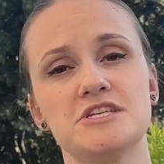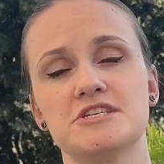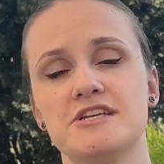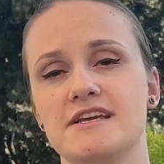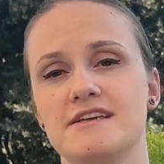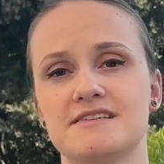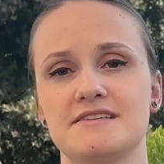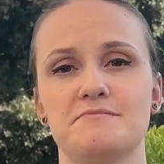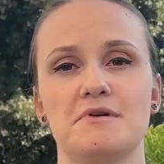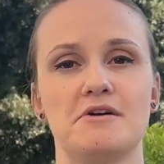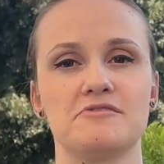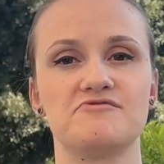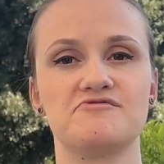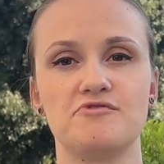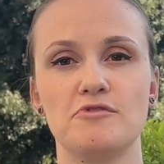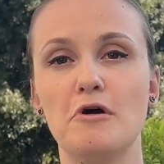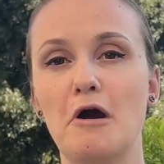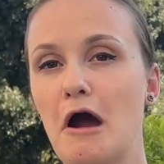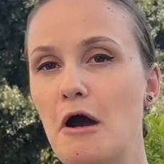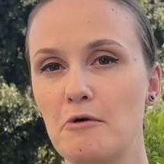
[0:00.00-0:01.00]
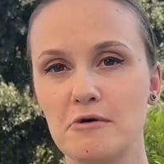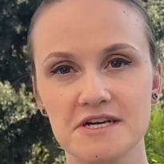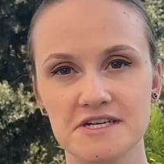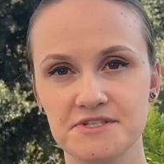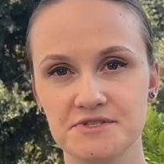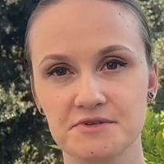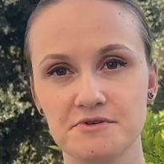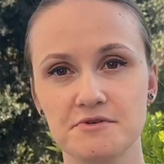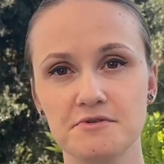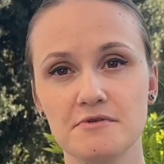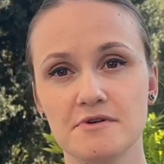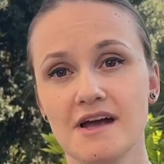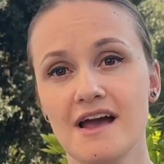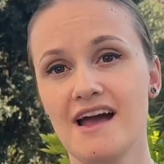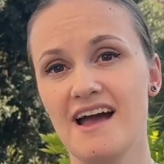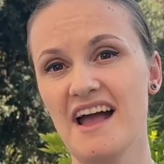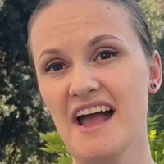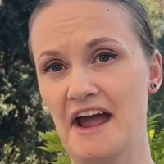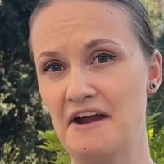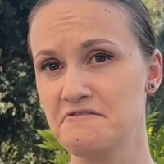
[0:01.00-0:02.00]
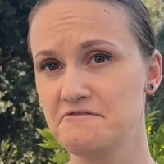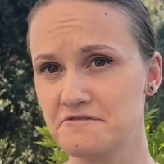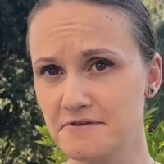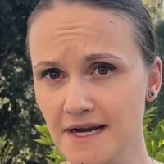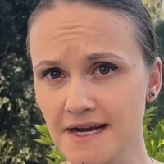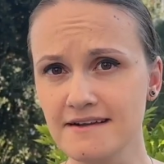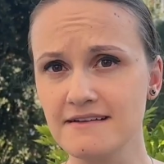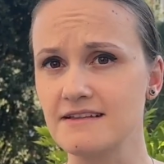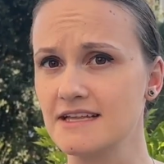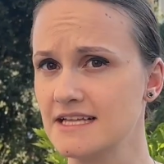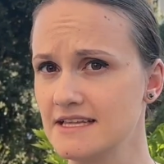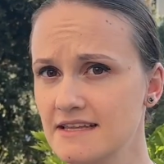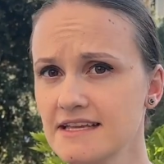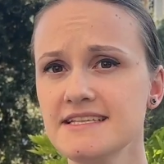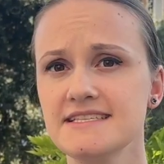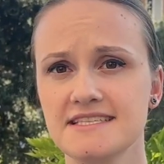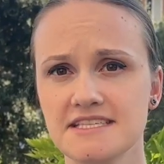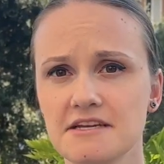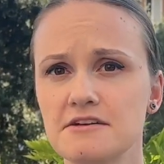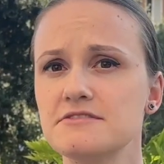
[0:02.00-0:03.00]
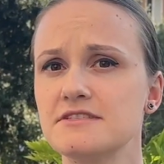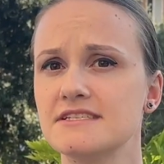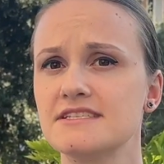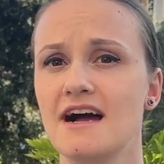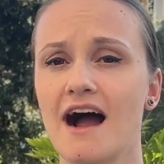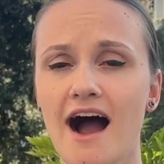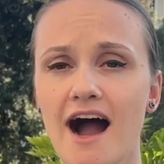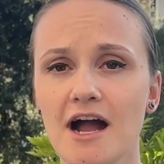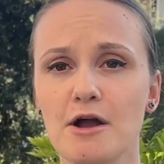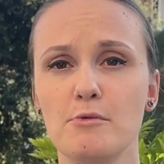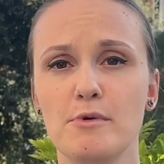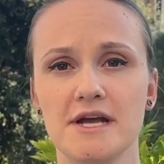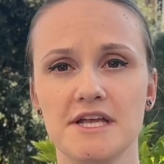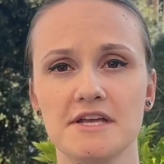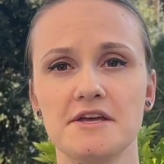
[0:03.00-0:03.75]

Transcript: takes about 4 hours to cook. And frankly, these sauces are quite